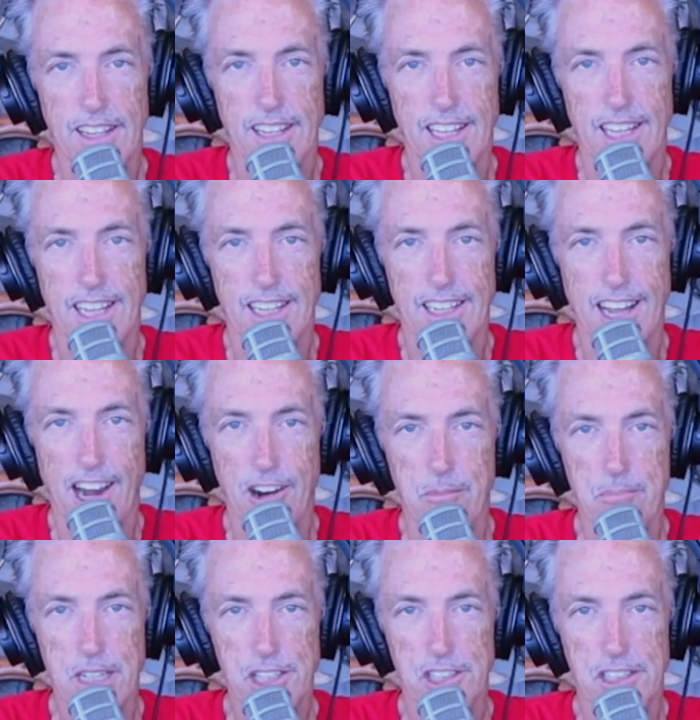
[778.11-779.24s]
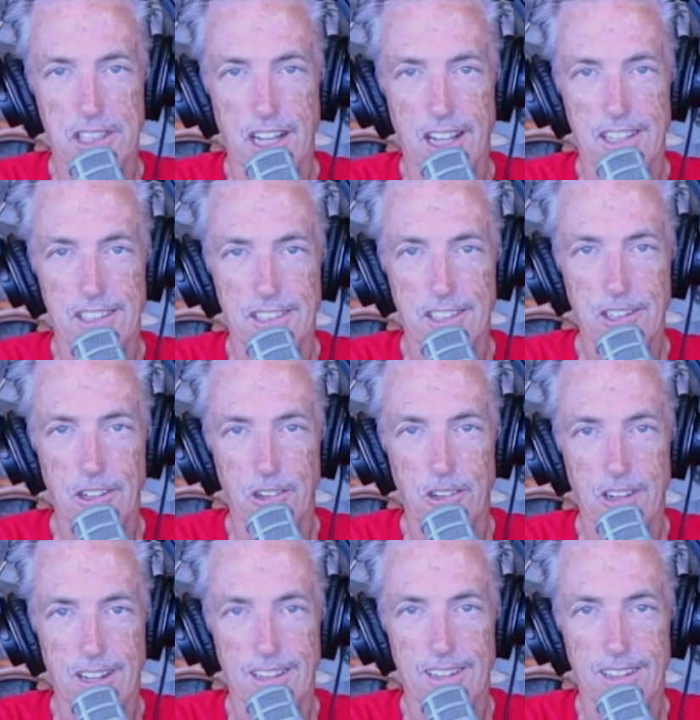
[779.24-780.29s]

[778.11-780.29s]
in our mission too,